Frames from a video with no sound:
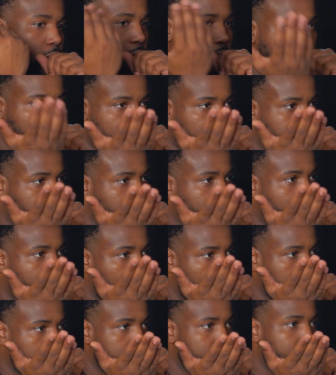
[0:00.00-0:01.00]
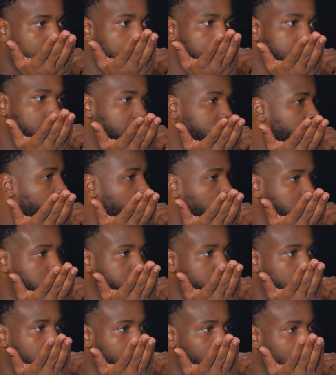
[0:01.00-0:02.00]
Kings of Comedy that, of course,
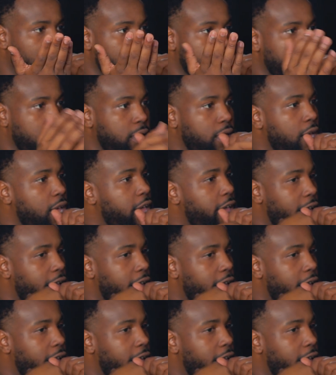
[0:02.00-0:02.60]
motivate me.